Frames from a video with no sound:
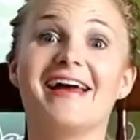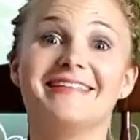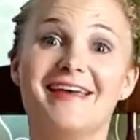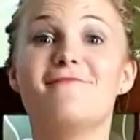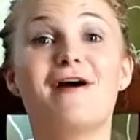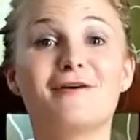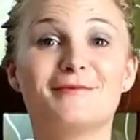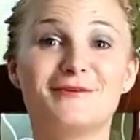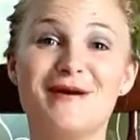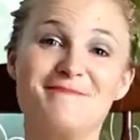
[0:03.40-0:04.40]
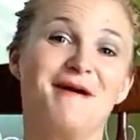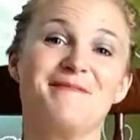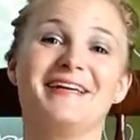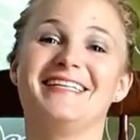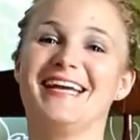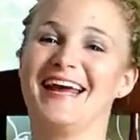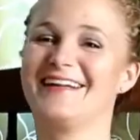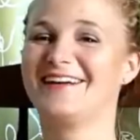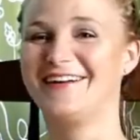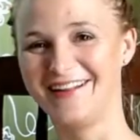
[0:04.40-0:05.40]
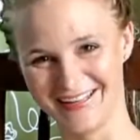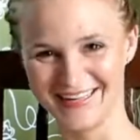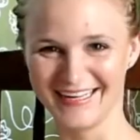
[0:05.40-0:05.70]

guys, and welcome to my mommy channel.